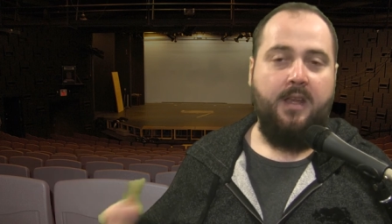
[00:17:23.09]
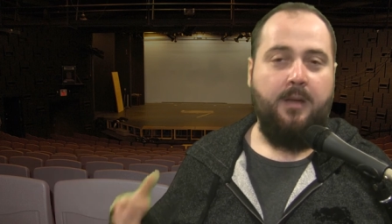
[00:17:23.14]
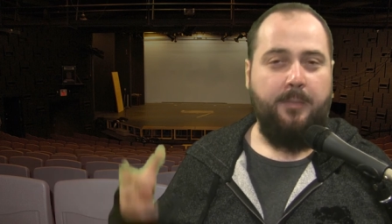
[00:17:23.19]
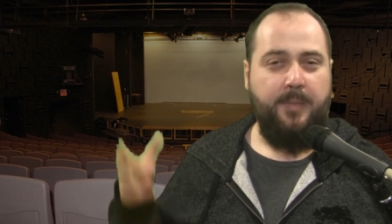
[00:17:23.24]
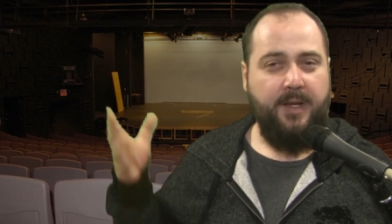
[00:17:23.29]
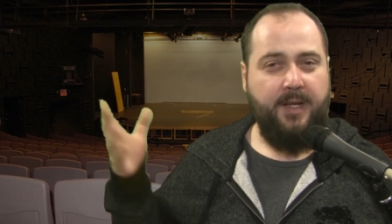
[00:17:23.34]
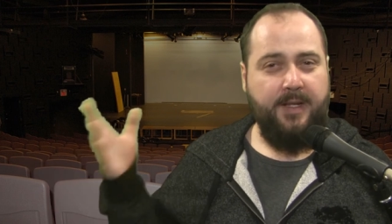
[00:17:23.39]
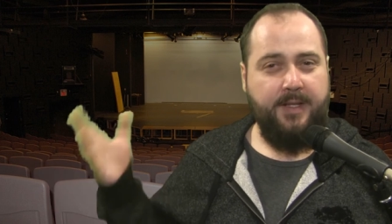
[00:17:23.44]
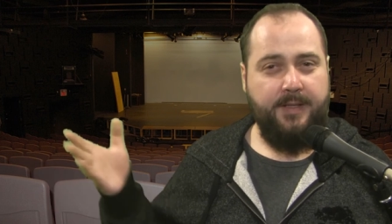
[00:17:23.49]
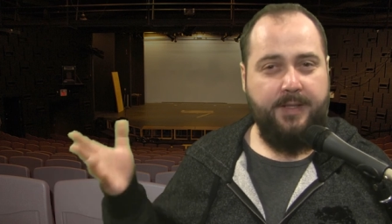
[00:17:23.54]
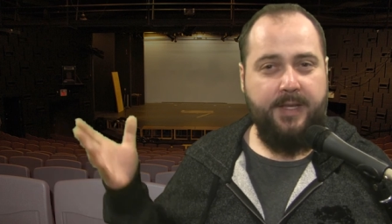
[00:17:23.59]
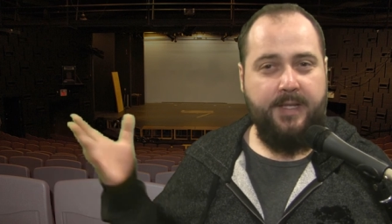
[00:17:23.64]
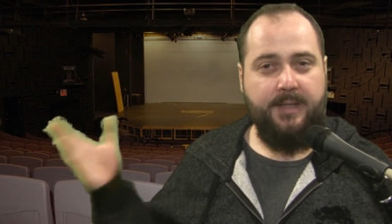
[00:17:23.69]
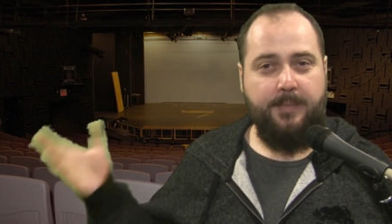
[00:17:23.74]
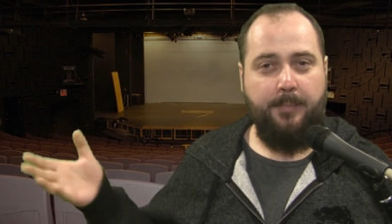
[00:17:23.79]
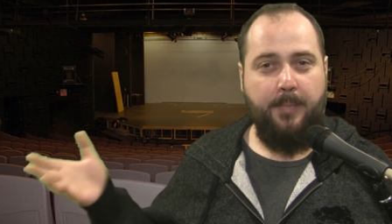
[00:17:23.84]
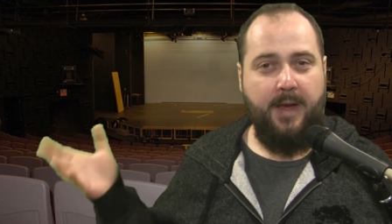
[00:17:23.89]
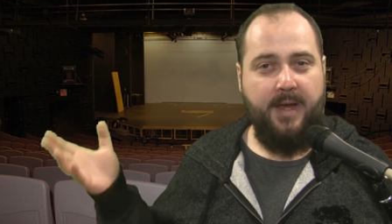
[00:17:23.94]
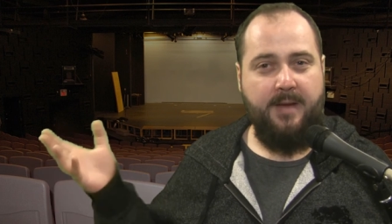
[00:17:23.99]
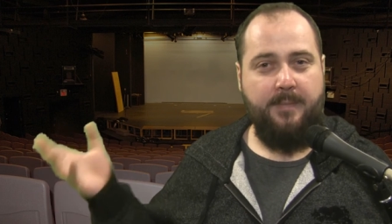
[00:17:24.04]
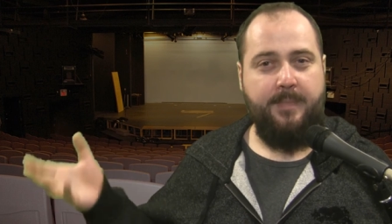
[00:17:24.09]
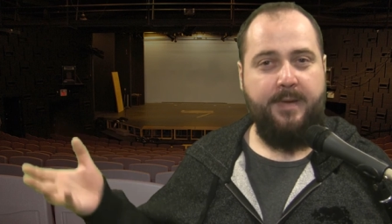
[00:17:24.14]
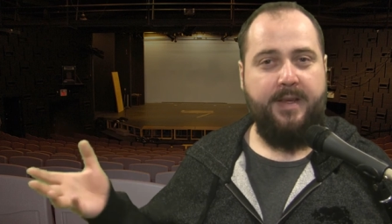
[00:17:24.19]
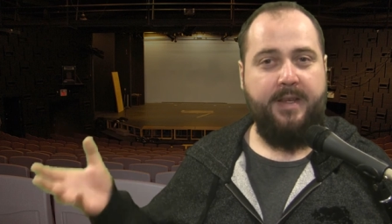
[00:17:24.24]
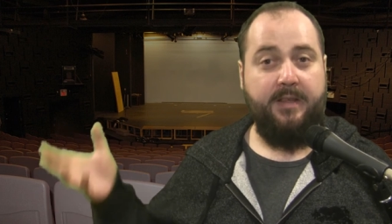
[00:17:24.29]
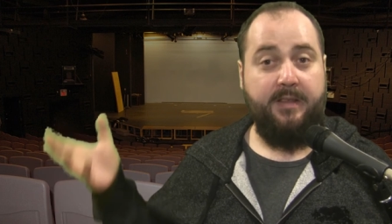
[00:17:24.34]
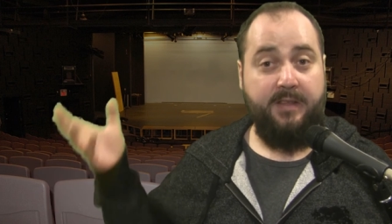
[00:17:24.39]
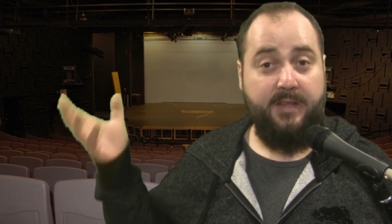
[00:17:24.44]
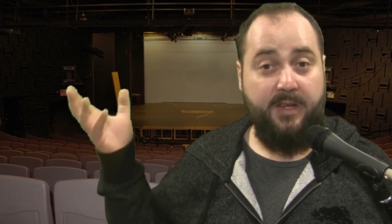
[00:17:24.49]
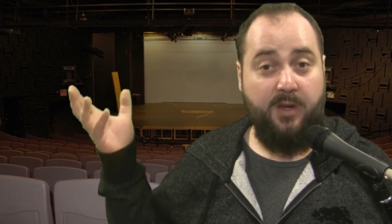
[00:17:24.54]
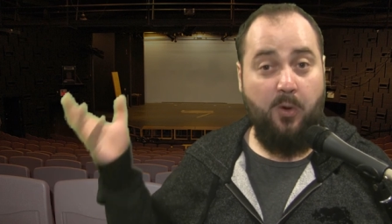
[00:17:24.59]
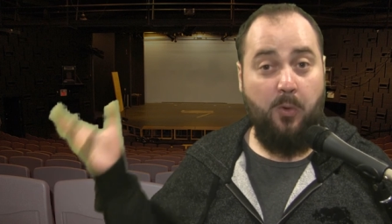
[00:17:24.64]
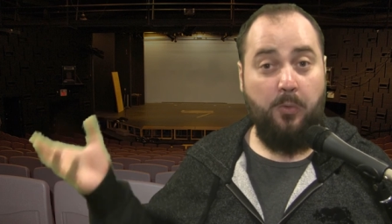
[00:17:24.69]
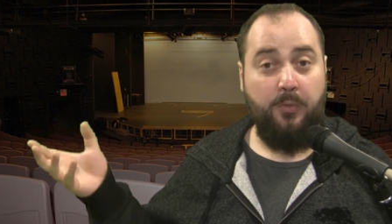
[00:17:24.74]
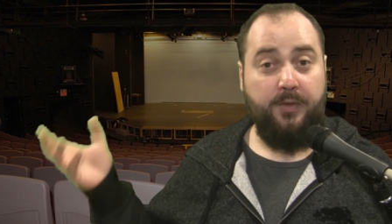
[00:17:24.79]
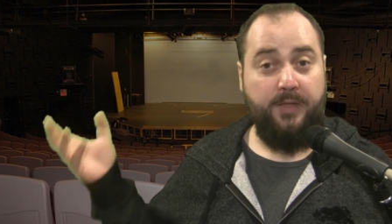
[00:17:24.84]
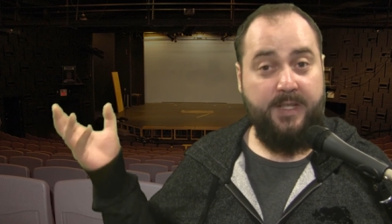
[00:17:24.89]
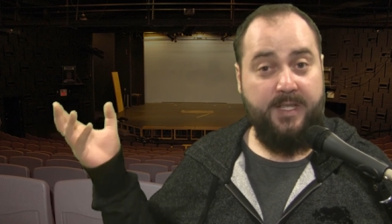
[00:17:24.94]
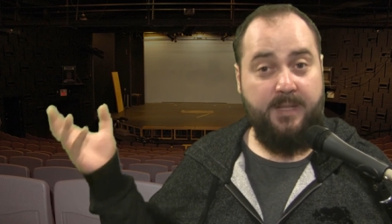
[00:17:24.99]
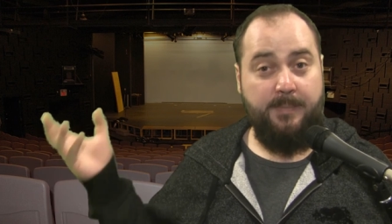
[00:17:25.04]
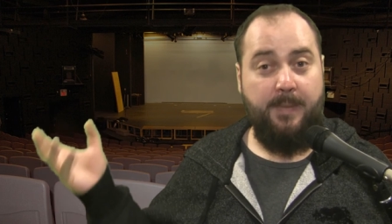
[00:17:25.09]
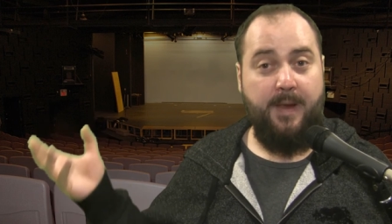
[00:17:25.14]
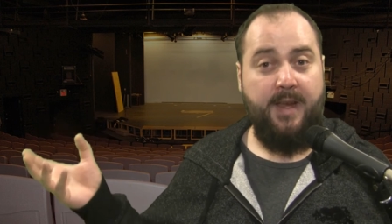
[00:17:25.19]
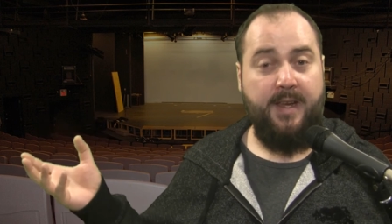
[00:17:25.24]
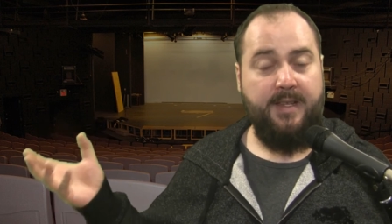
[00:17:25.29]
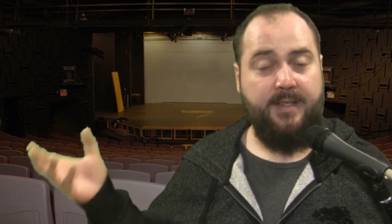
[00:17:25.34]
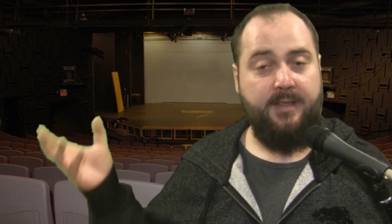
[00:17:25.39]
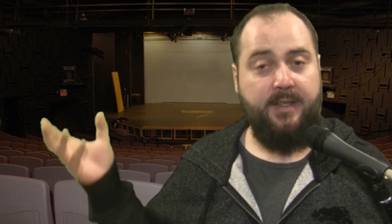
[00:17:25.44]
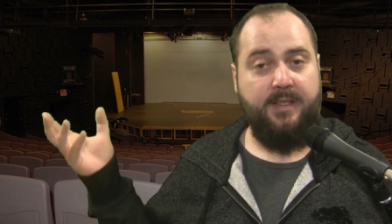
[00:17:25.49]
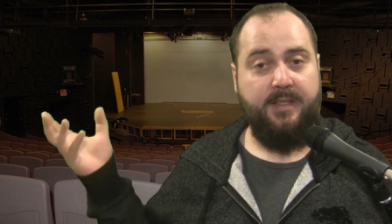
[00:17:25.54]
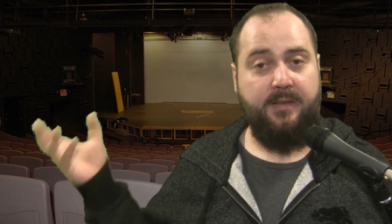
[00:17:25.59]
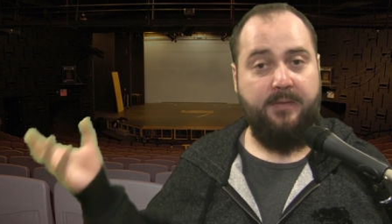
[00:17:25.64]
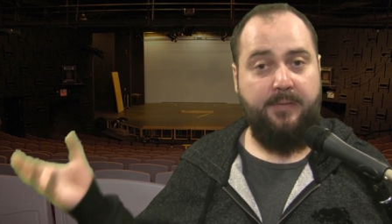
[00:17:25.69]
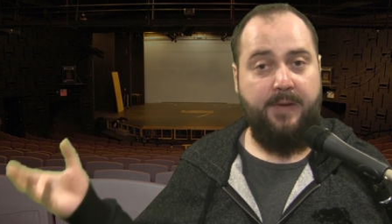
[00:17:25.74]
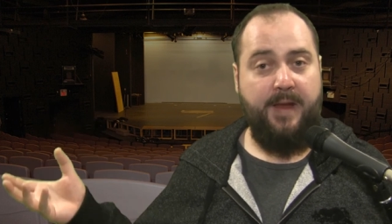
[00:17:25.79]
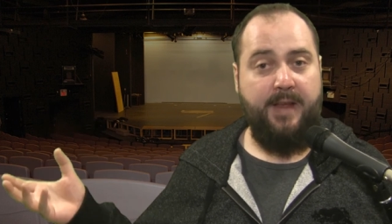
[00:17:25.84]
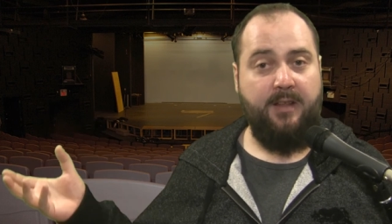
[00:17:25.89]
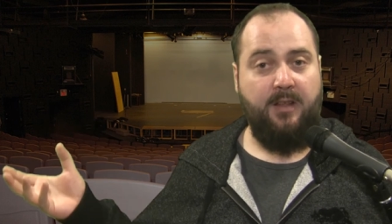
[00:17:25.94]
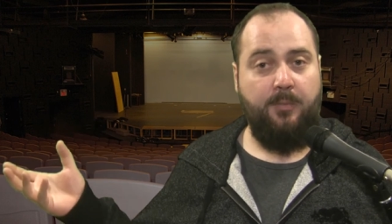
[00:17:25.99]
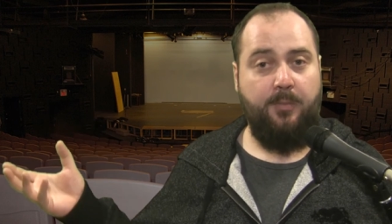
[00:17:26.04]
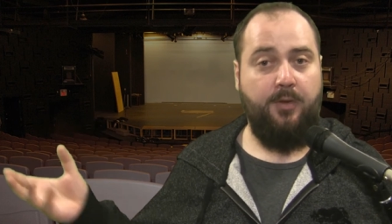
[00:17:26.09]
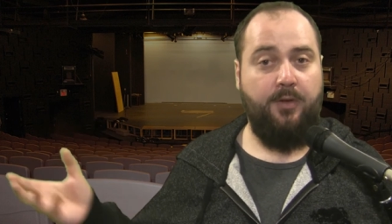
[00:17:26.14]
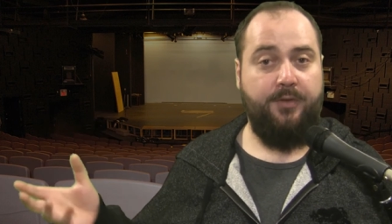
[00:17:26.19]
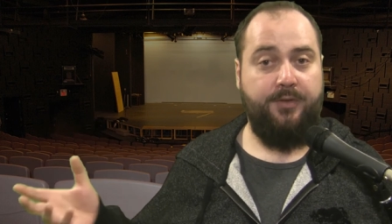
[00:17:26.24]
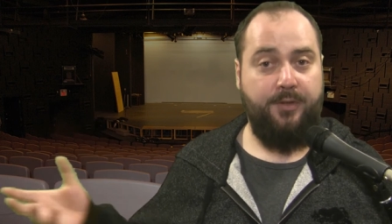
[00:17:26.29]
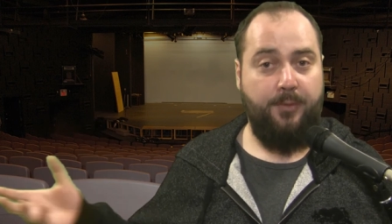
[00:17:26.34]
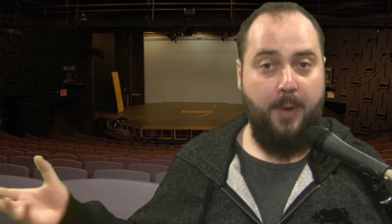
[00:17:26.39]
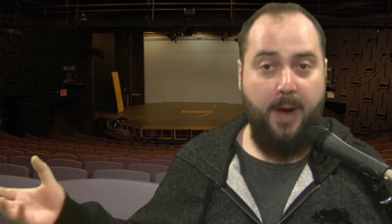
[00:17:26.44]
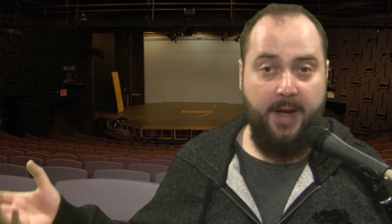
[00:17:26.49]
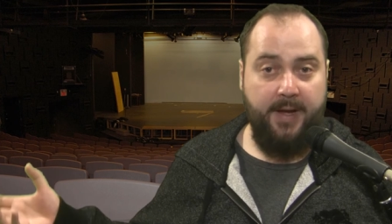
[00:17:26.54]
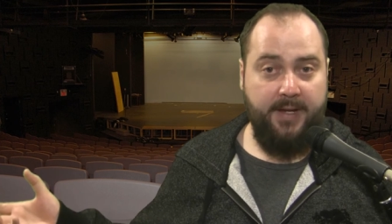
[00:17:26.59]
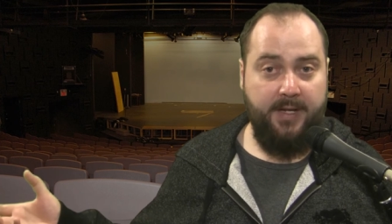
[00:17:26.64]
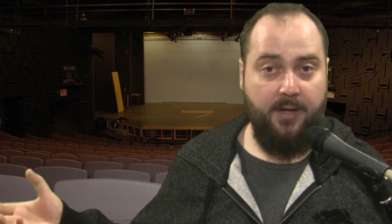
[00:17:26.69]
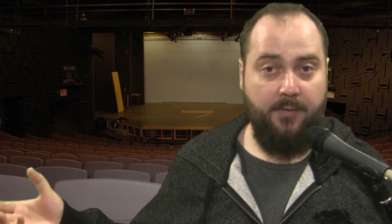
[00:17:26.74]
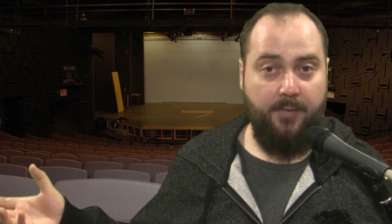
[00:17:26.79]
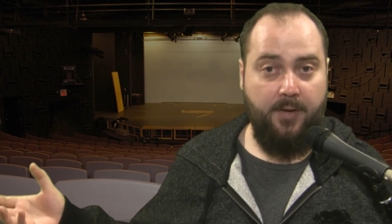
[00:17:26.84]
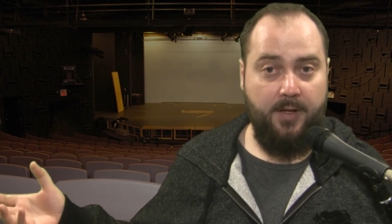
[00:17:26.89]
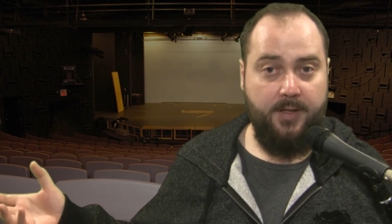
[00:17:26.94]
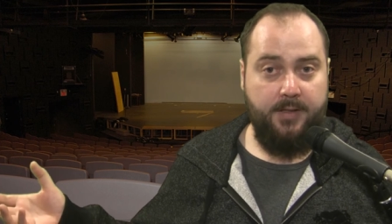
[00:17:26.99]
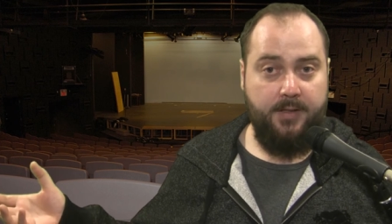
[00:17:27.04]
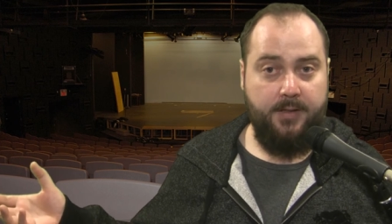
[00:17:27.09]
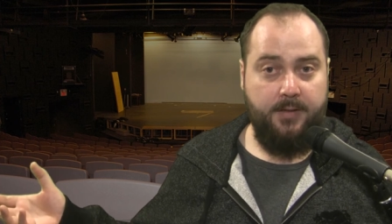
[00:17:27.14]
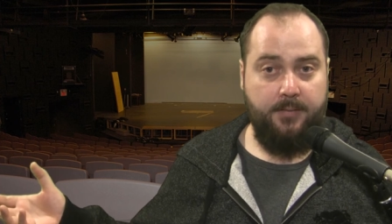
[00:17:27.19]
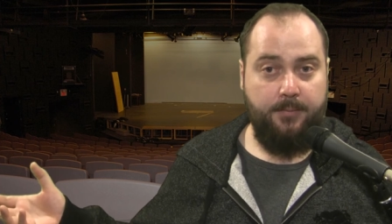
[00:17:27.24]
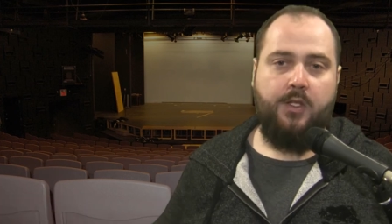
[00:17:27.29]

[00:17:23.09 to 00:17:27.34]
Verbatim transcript: because this might be the only space that's available to any of us.